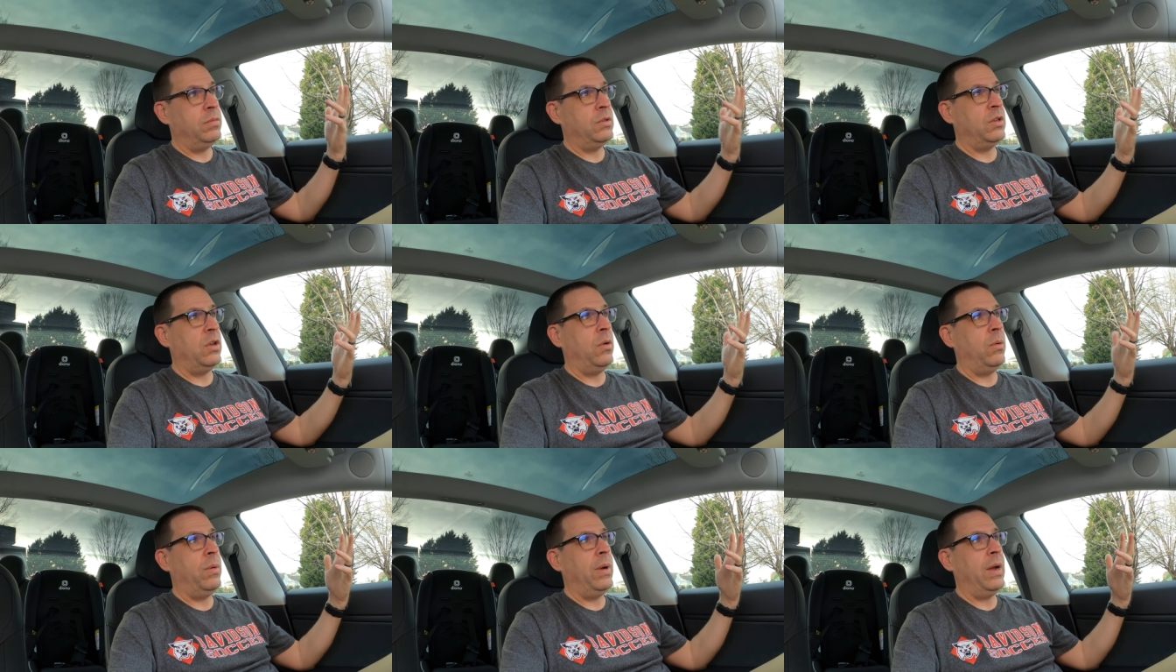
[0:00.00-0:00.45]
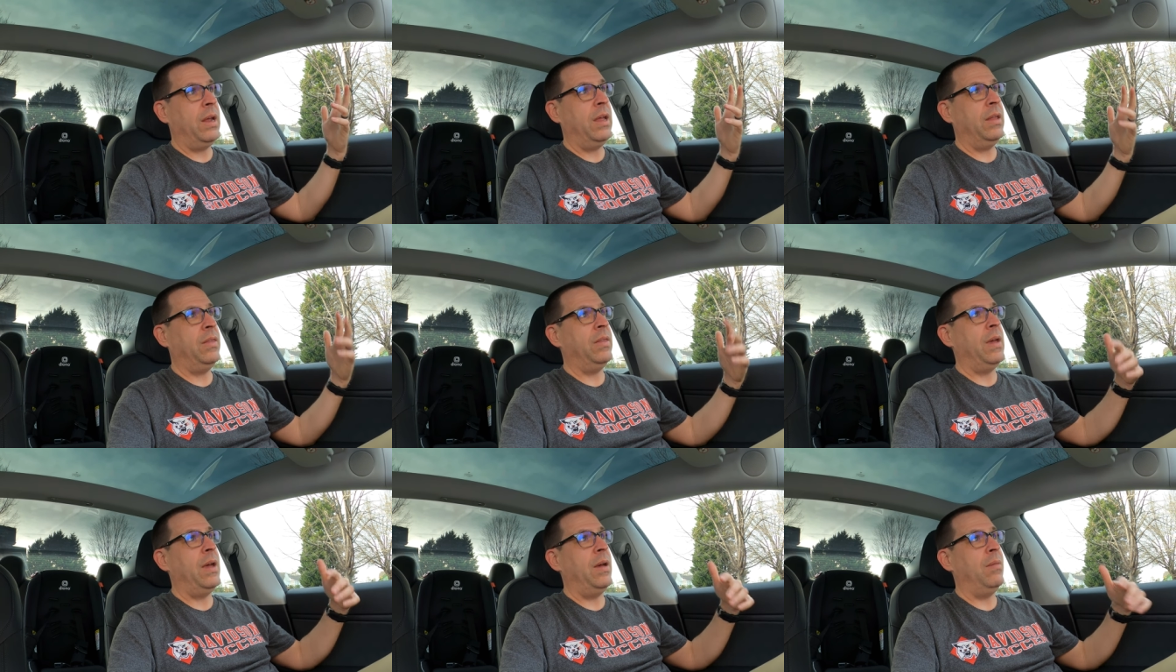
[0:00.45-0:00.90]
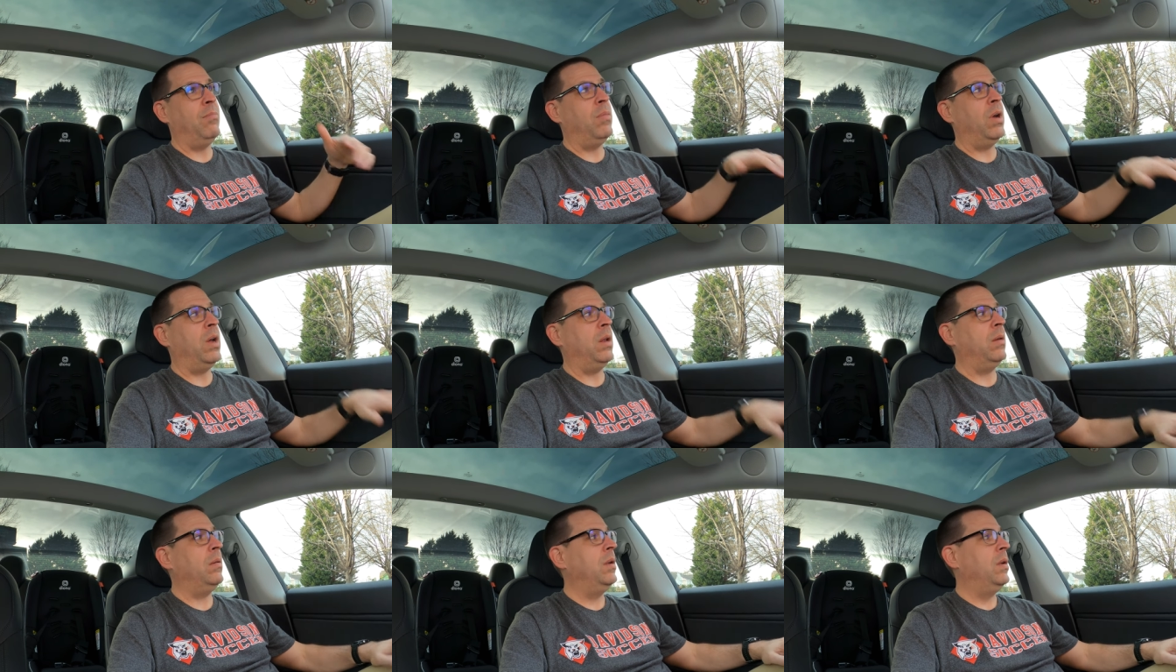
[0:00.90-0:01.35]
So I get that,
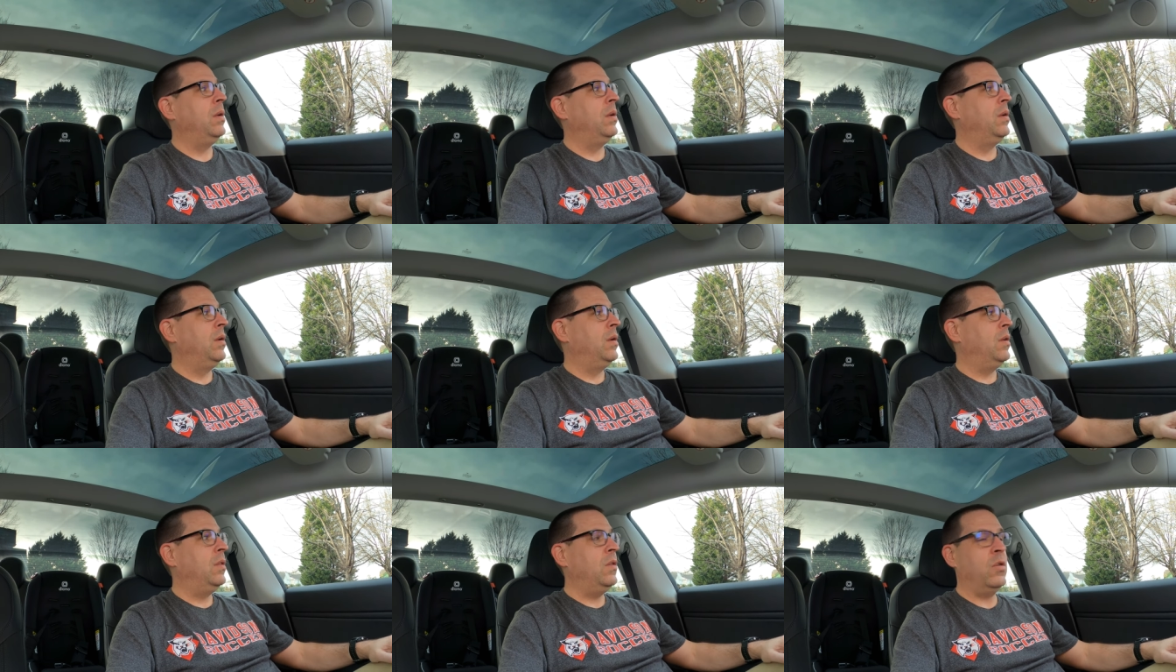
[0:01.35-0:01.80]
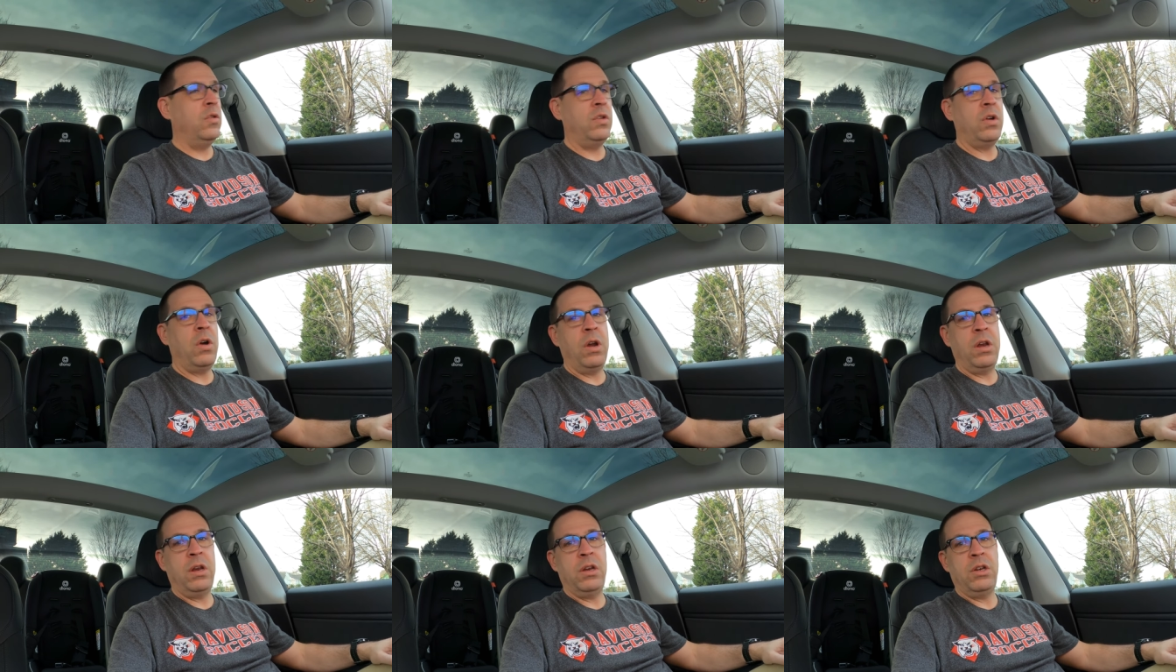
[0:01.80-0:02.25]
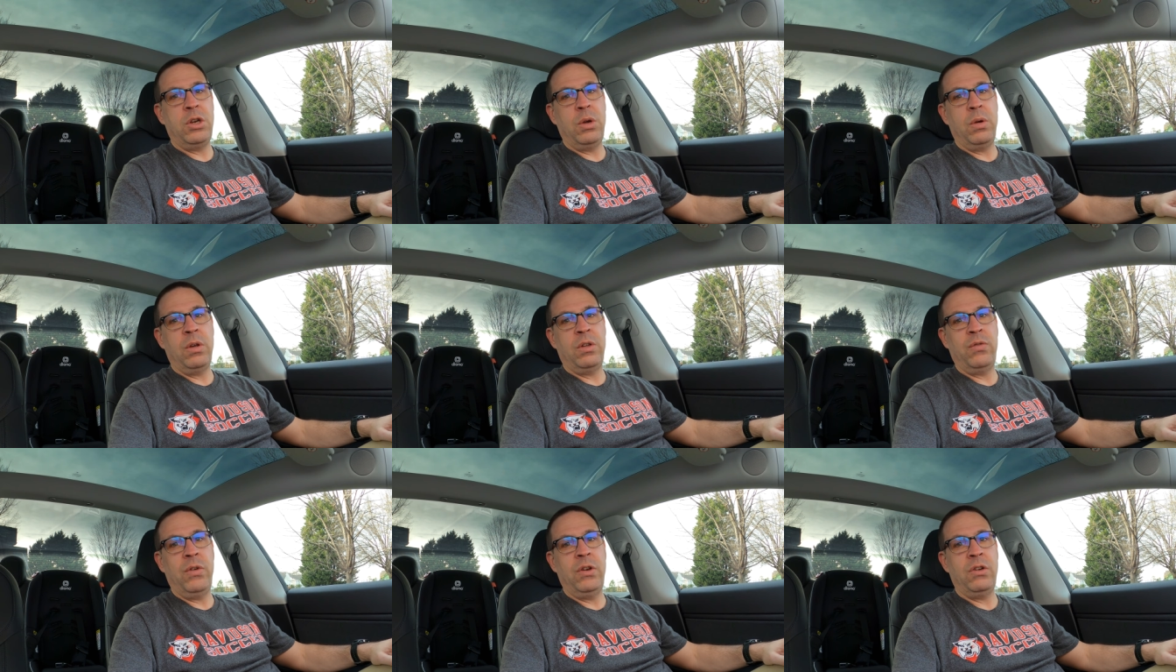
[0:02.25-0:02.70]
but they're starting to show
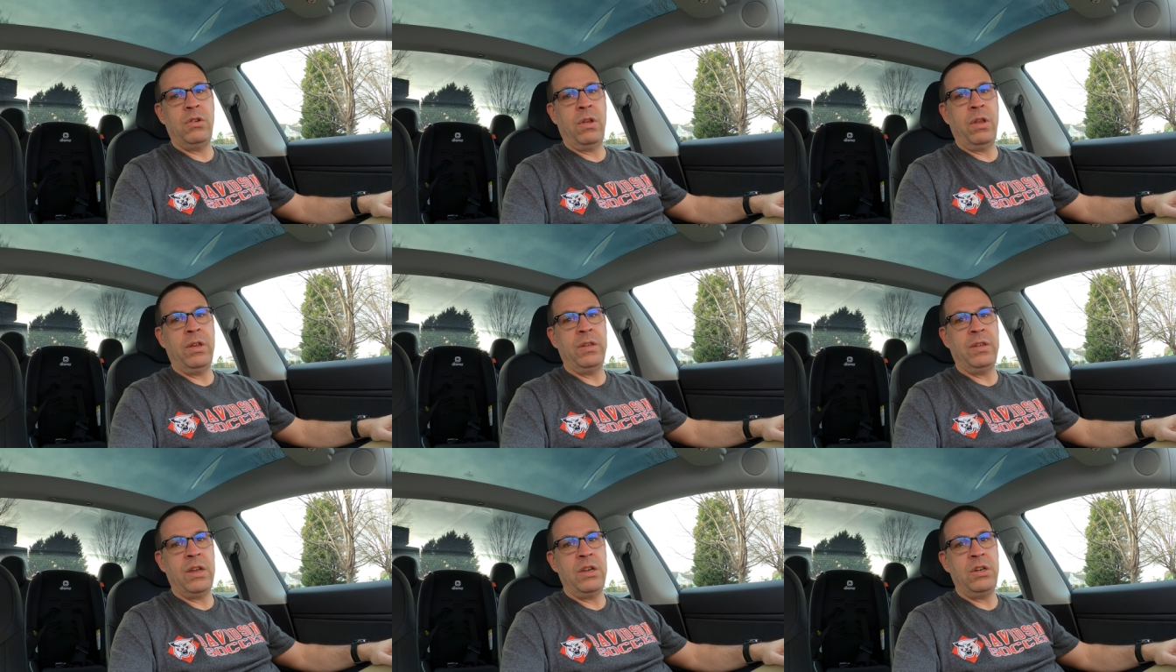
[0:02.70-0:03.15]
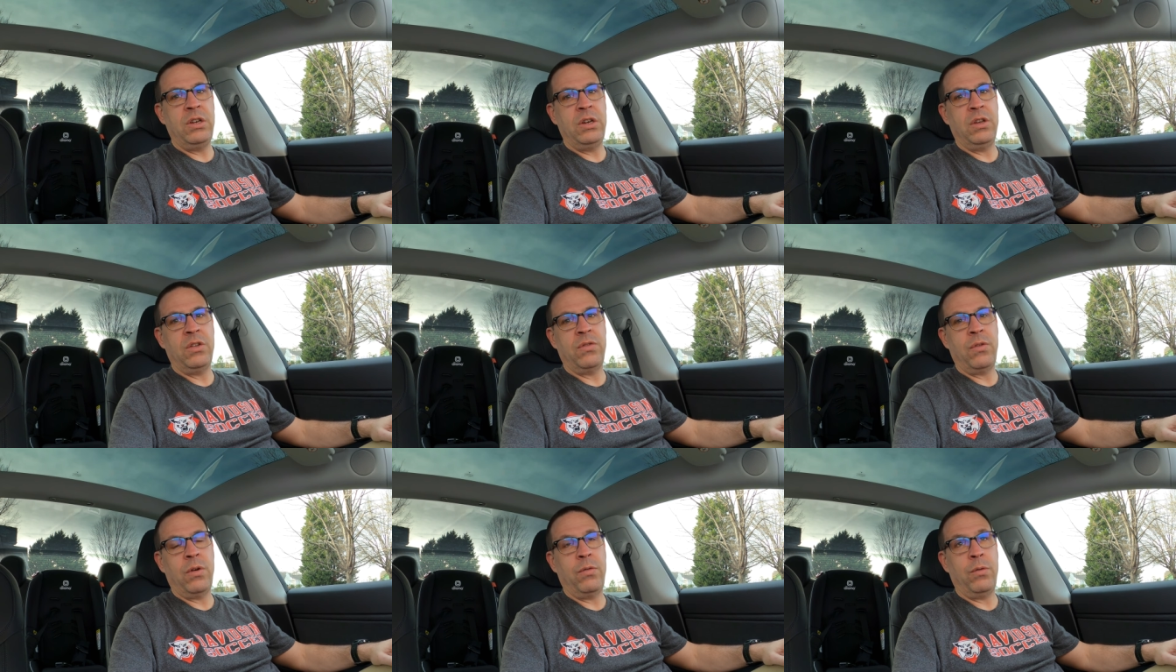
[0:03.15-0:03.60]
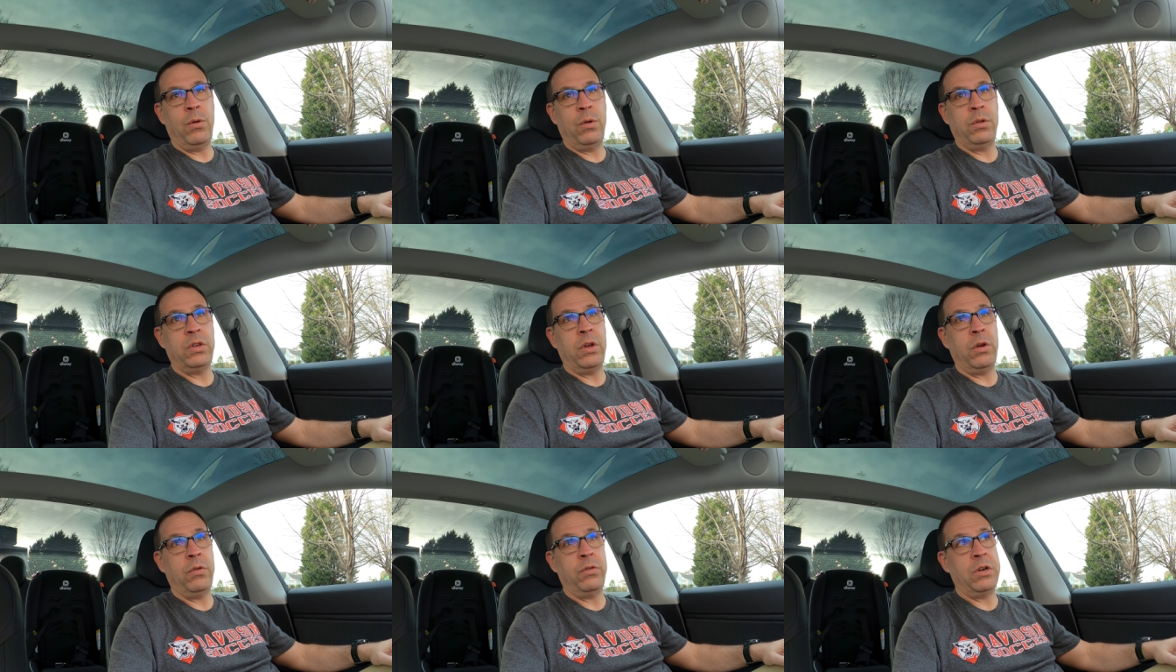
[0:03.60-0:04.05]
us visualizations for full
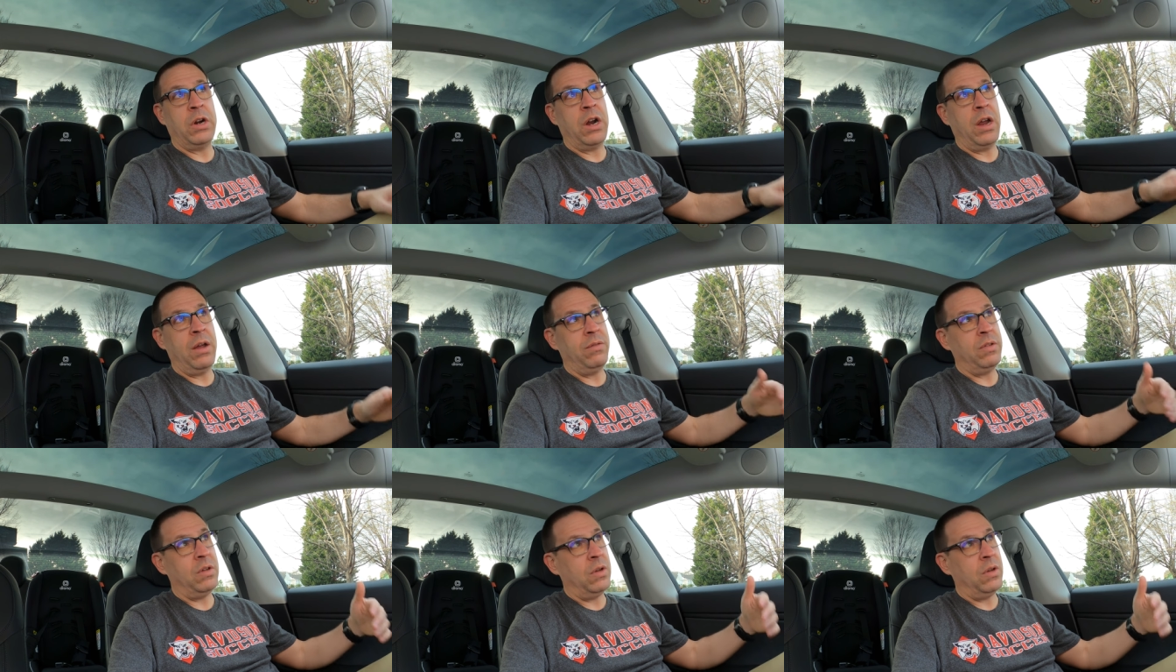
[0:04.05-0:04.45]
self drive.